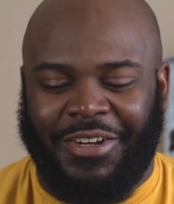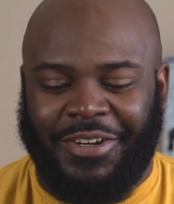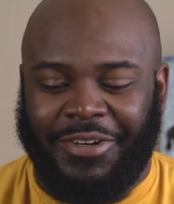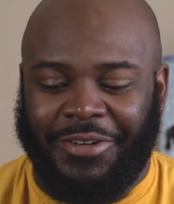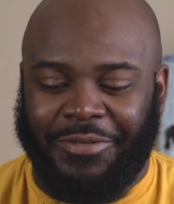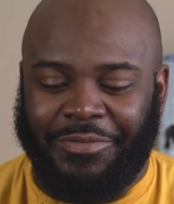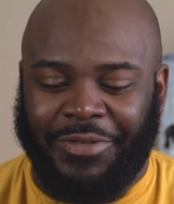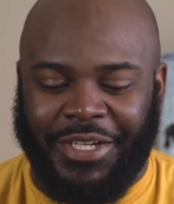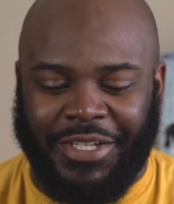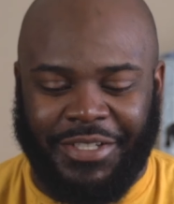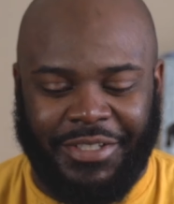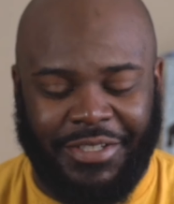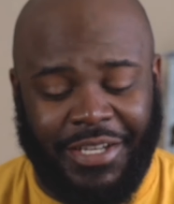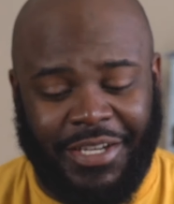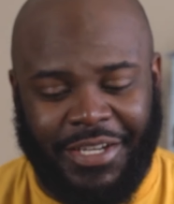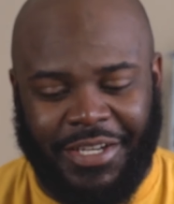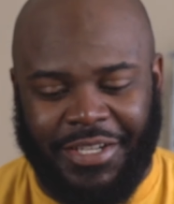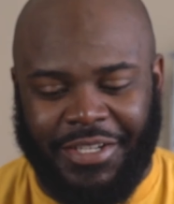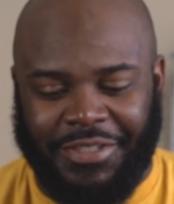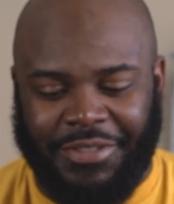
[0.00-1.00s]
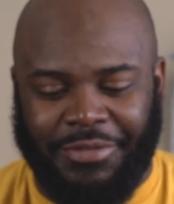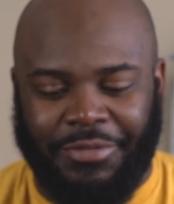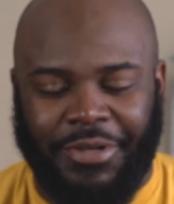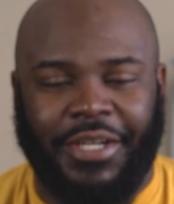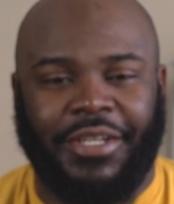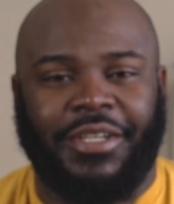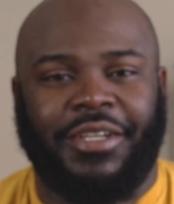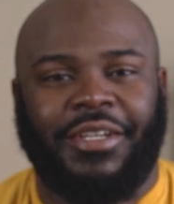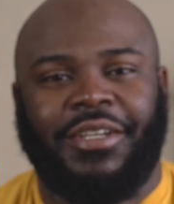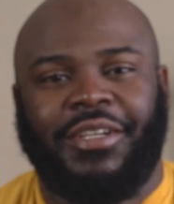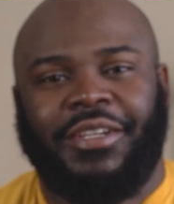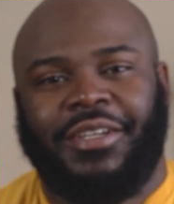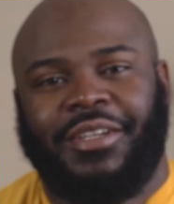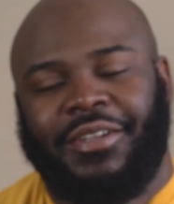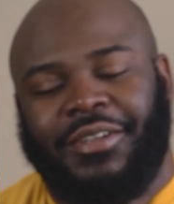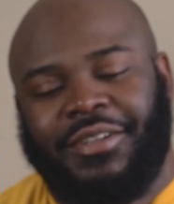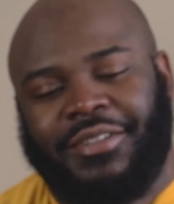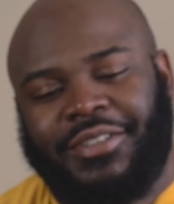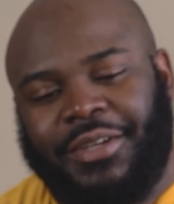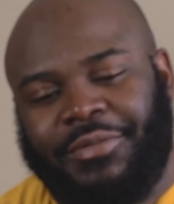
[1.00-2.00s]
Oh man, I got this in white.
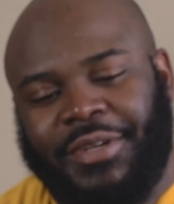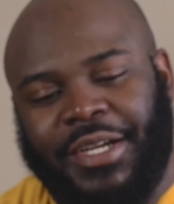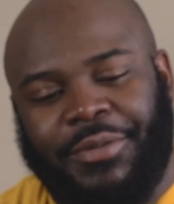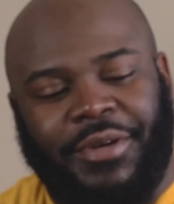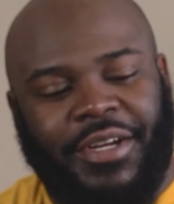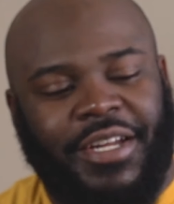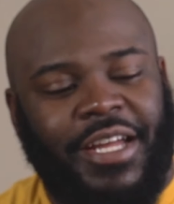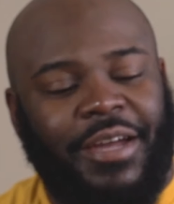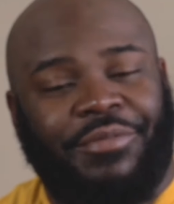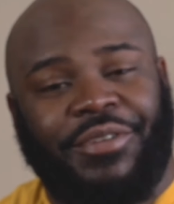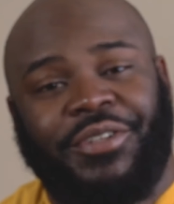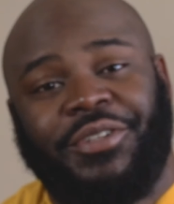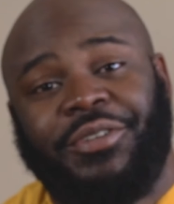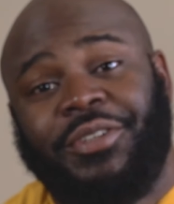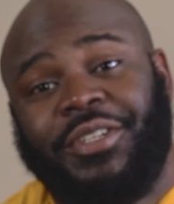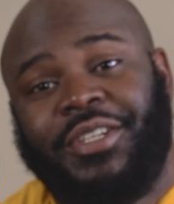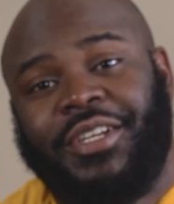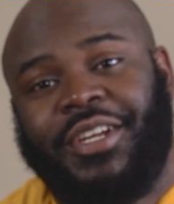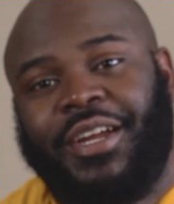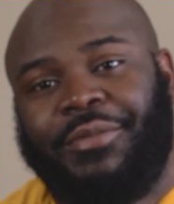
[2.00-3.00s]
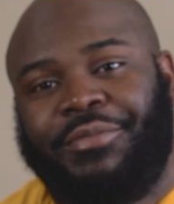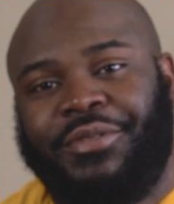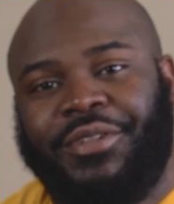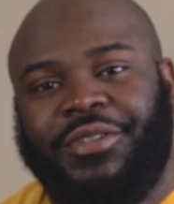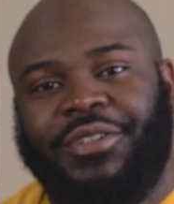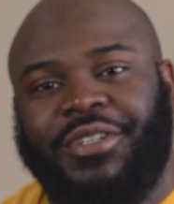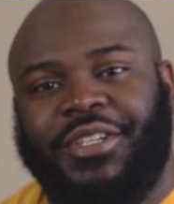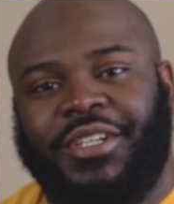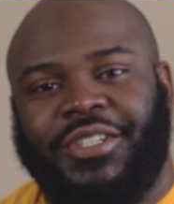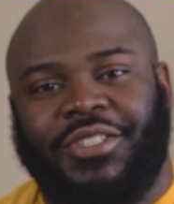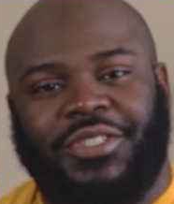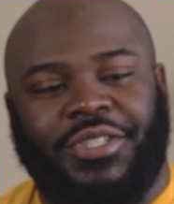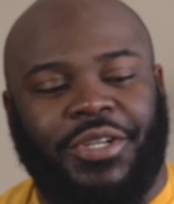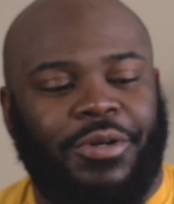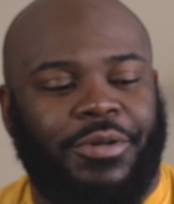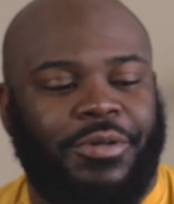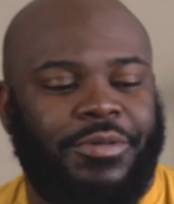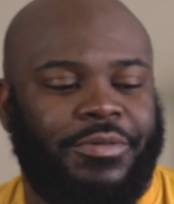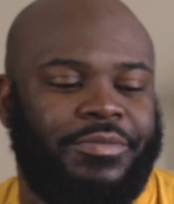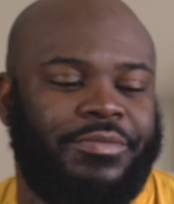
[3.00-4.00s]
What's up everybody? Happy New Year, Happy New Year.
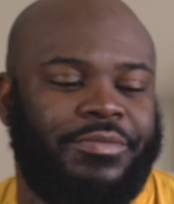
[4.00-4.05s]
So